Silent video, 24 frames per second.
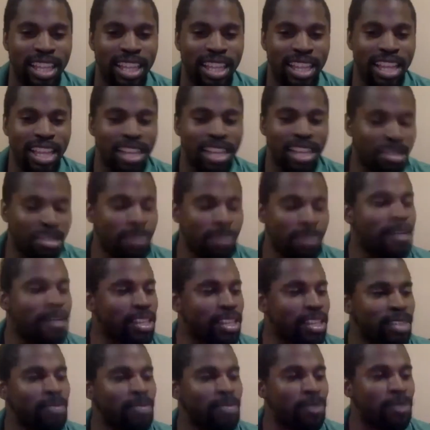It's what
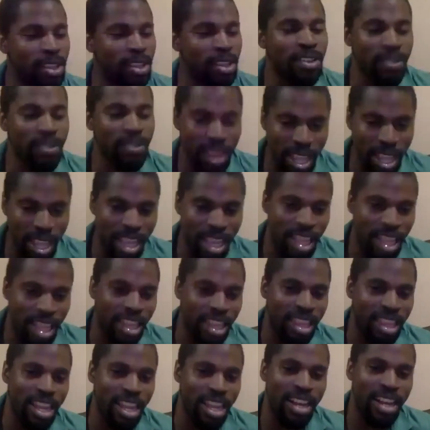makes it really unique.
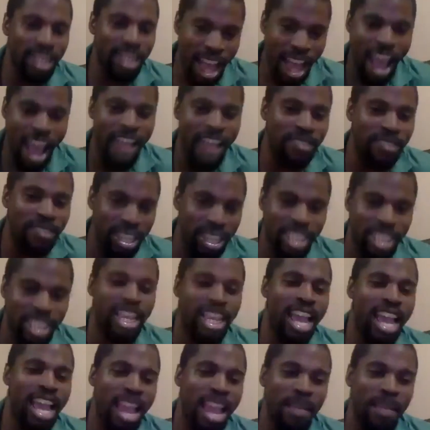They're not the
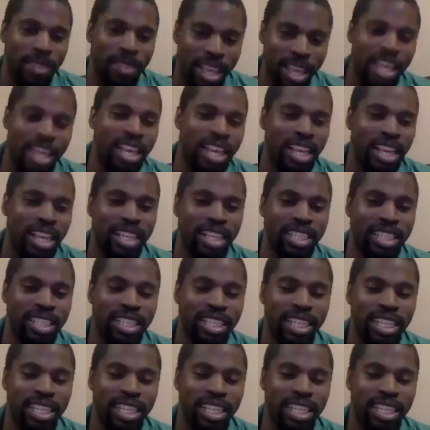same leagues.